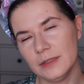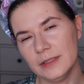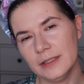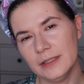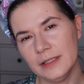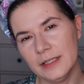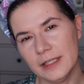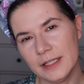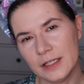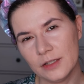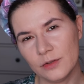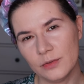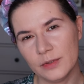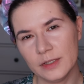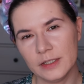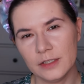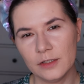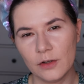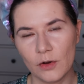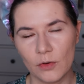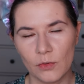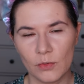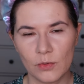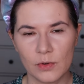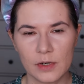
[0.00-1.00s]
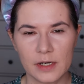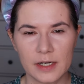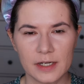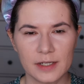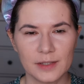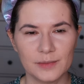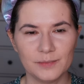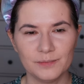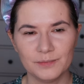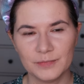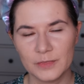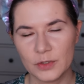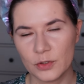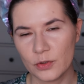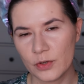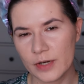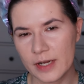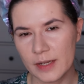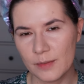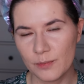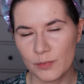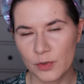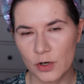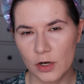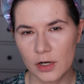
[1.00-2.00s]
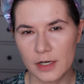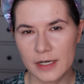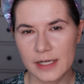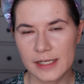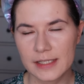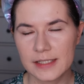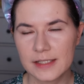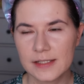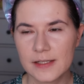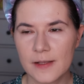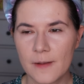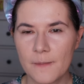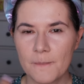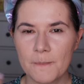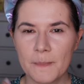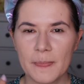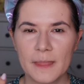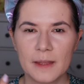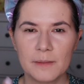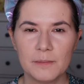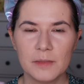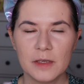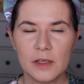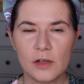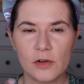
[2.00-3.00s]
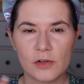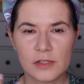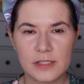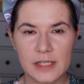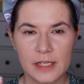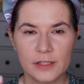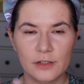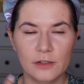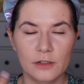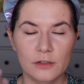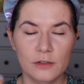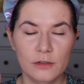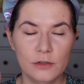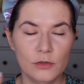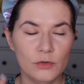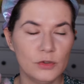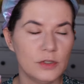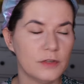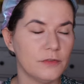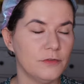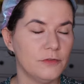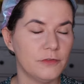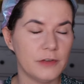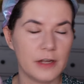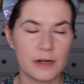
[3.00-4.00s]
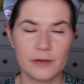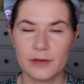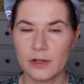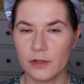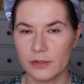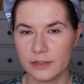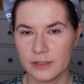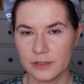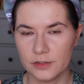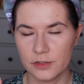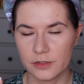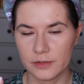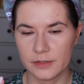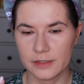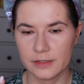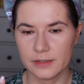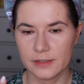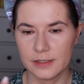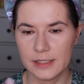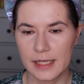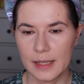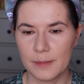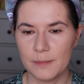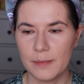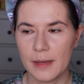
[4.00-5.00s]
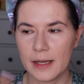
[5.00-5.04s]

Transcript: liquid or um, cream products because I look very oily during the day.